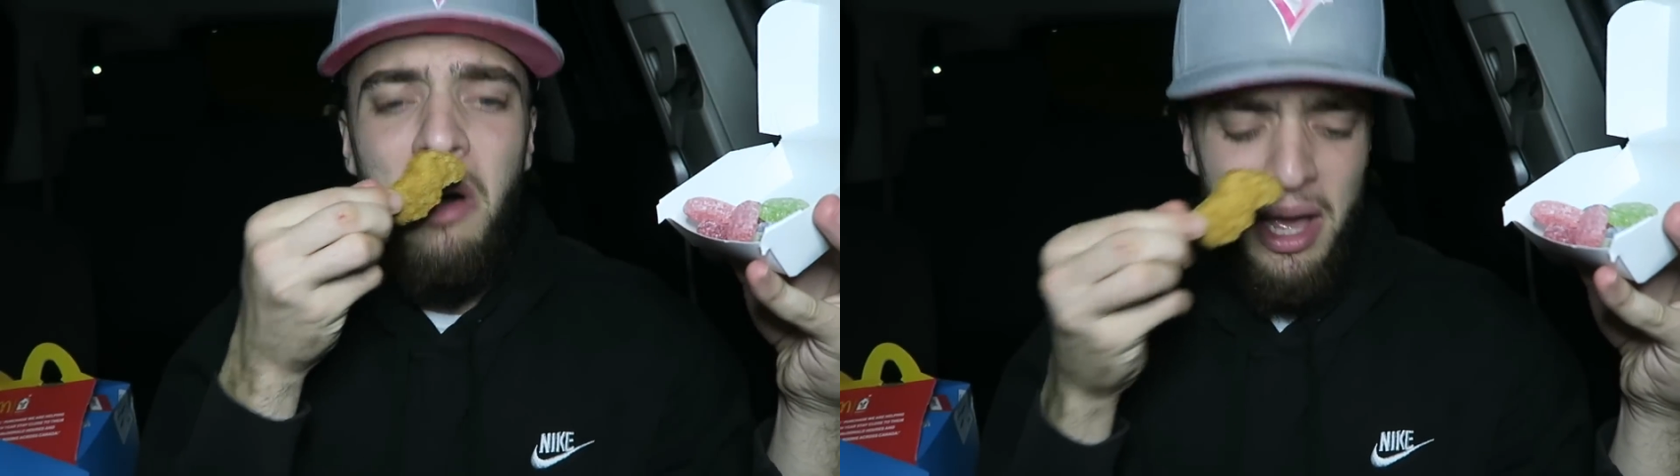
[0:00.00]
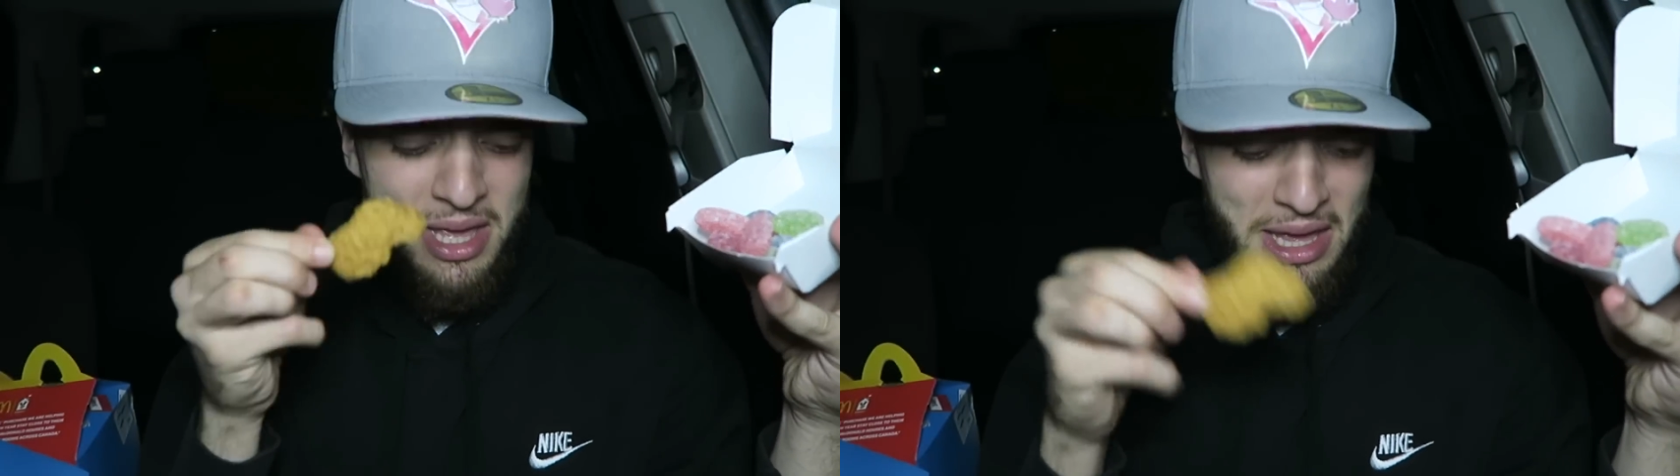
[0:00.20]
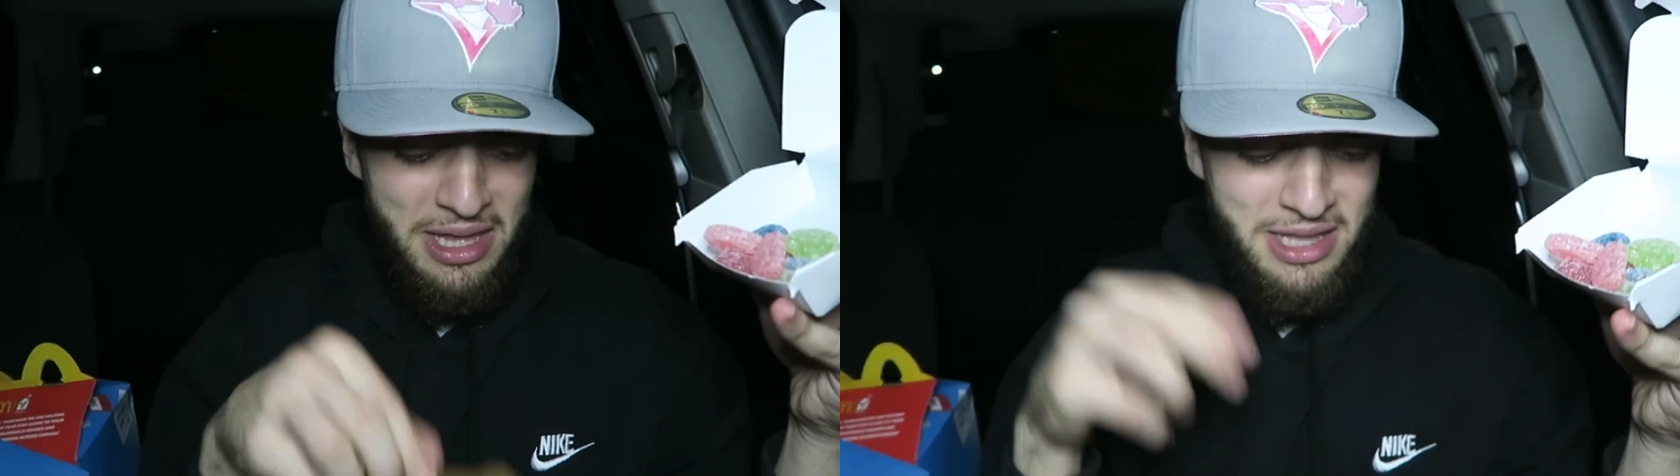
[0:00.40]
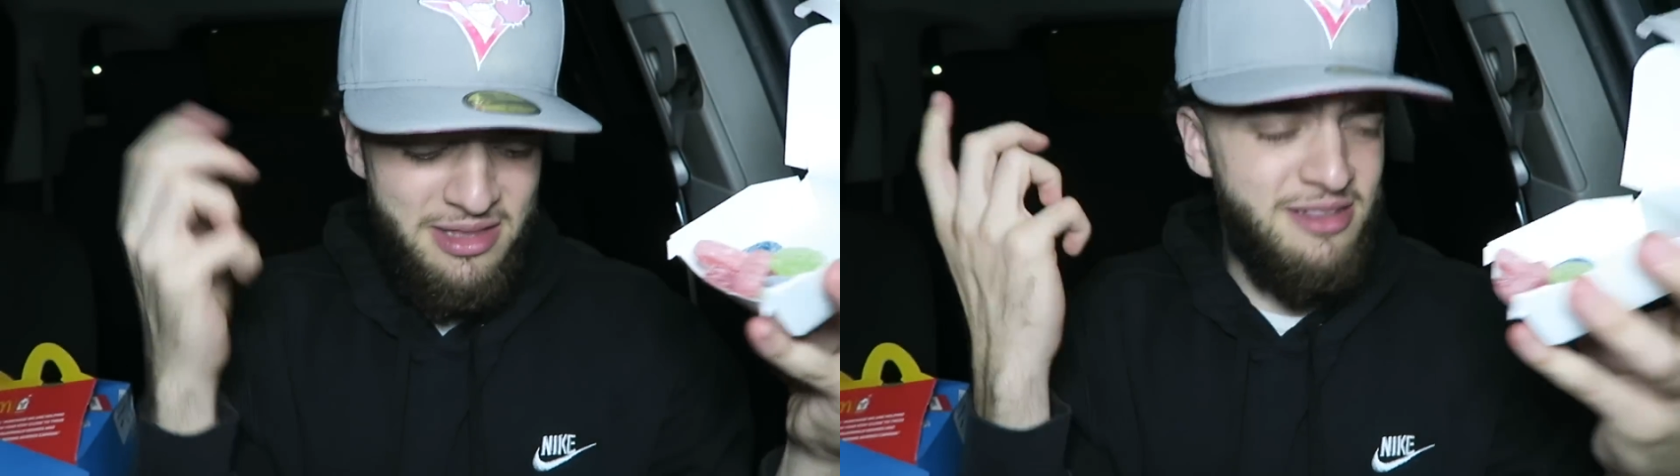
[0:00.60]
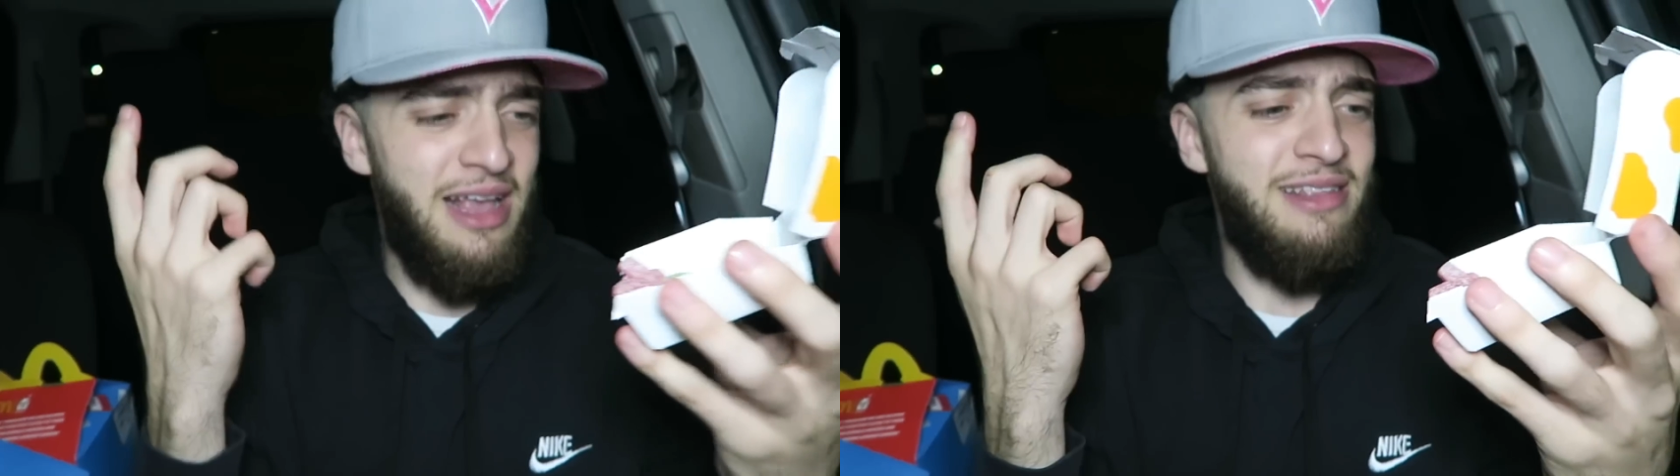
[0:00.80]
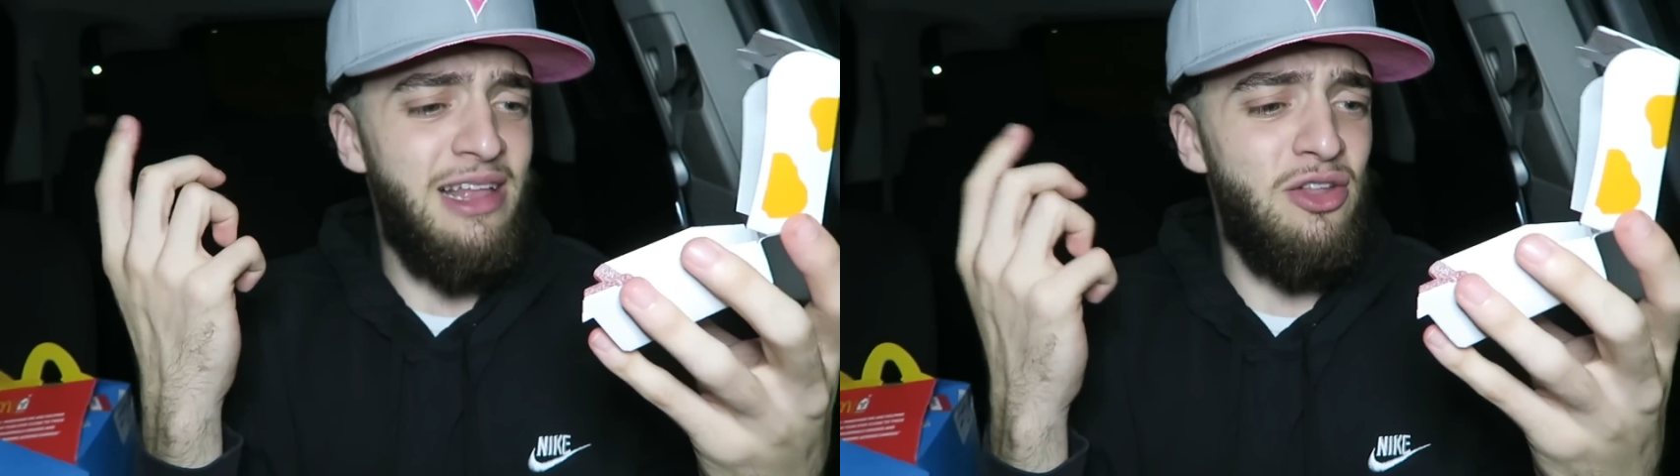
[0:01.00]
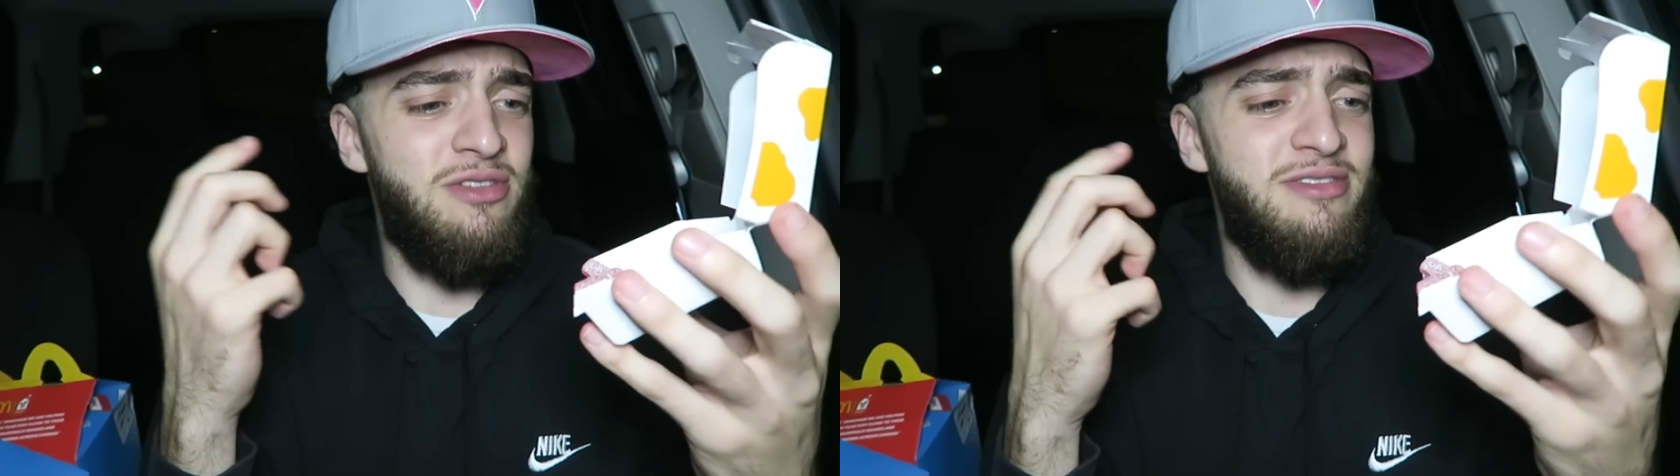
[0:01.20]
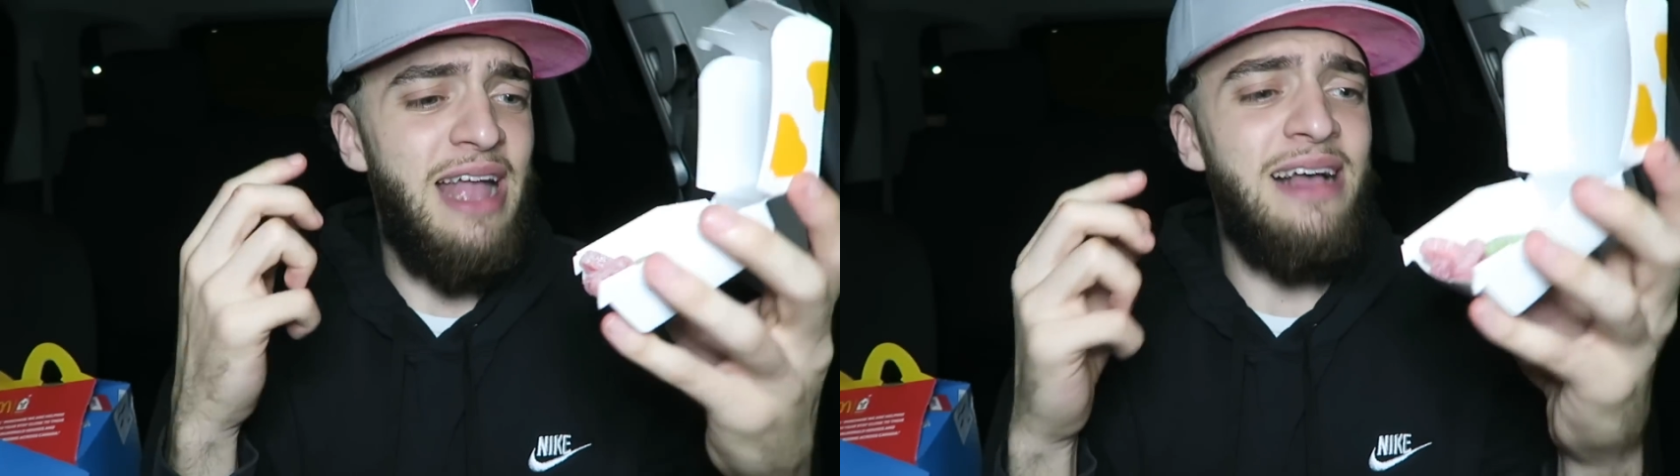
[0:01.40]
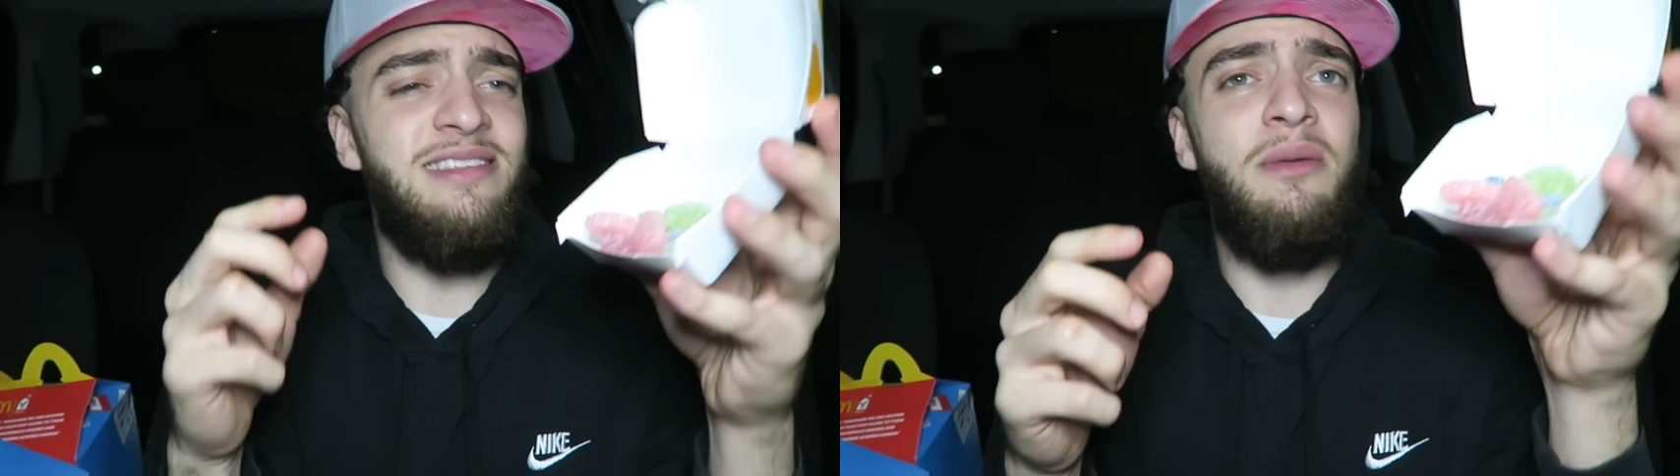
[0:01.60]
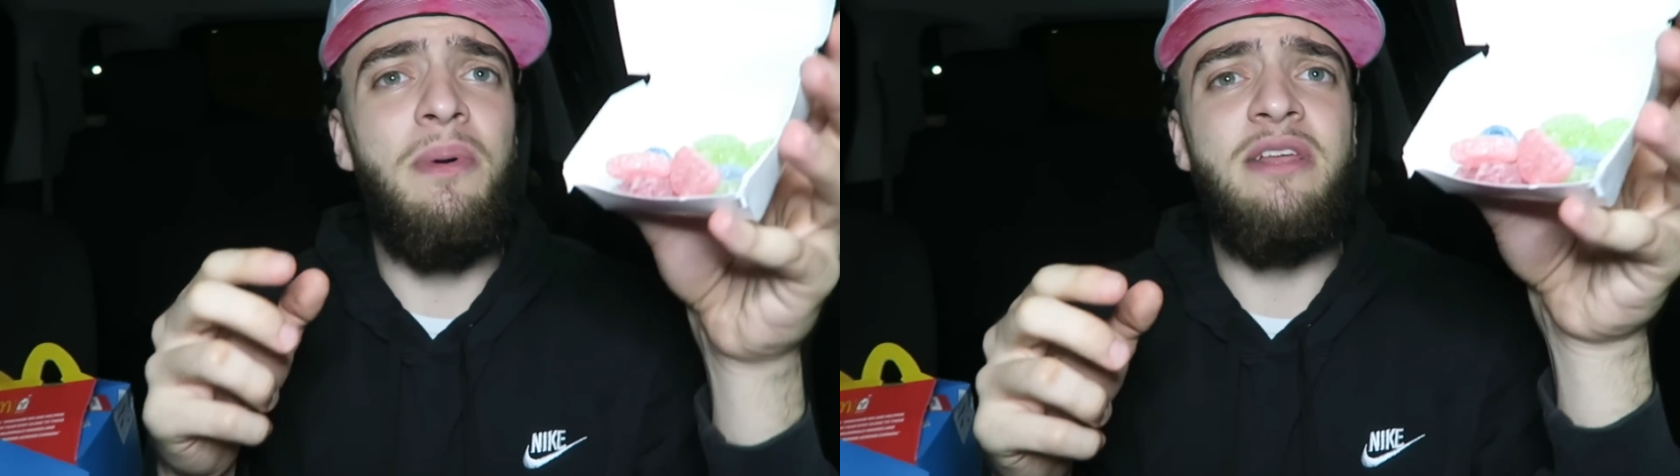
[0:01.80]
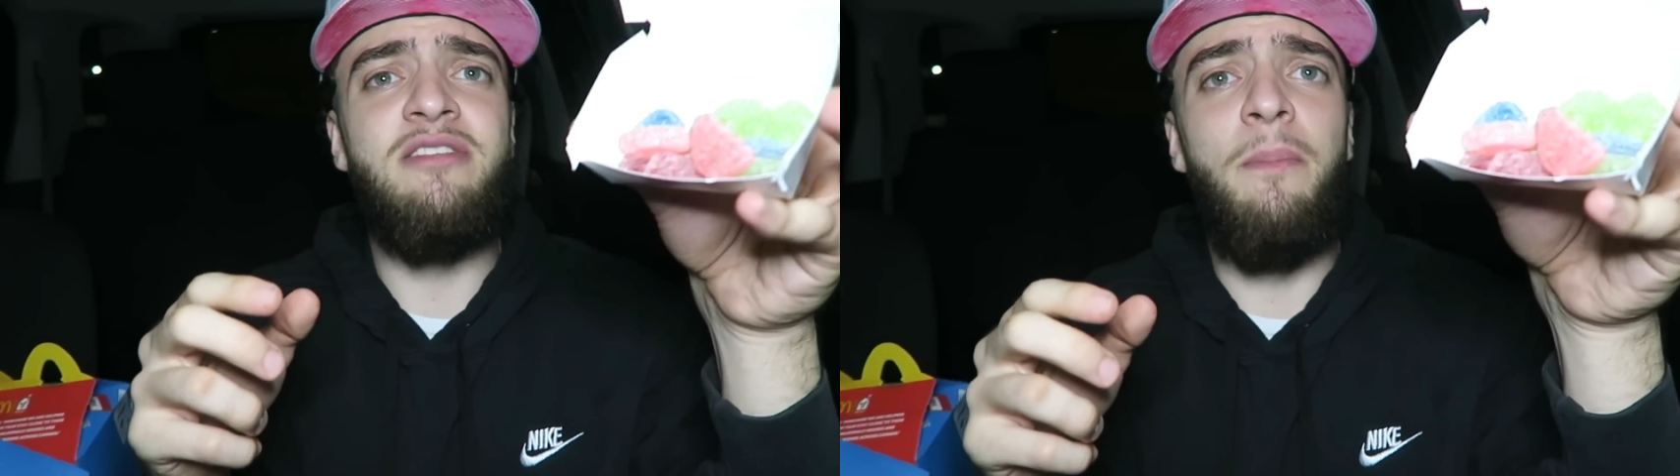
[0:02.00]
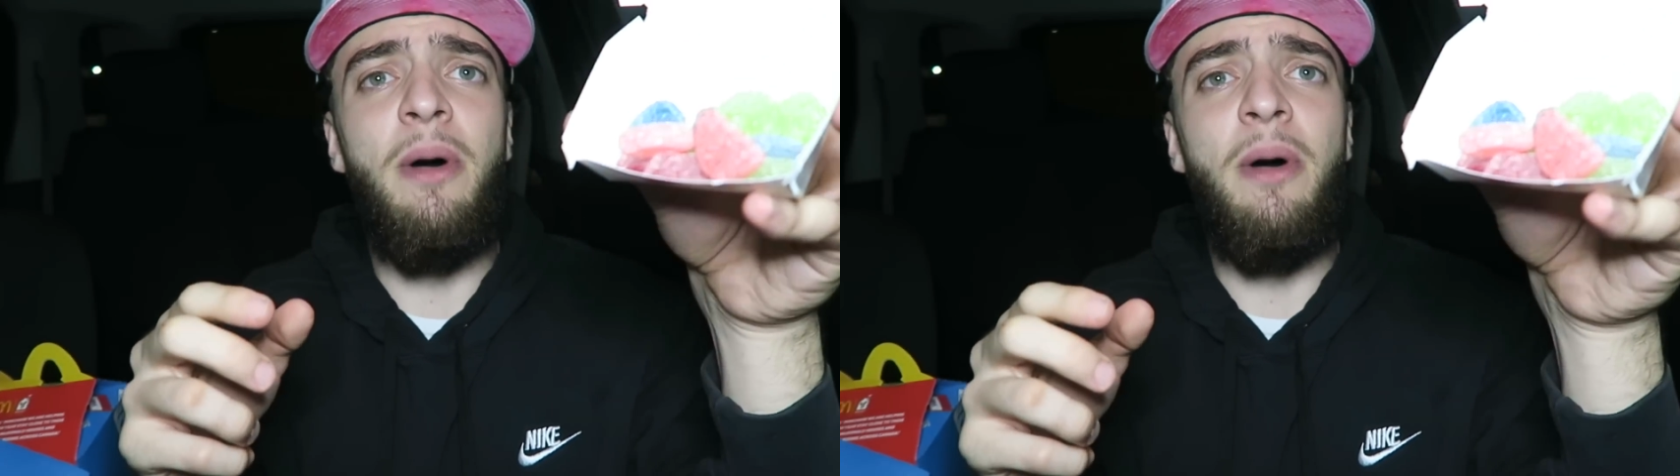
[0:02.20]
I can't eat this guy. That looks nasty, but it's a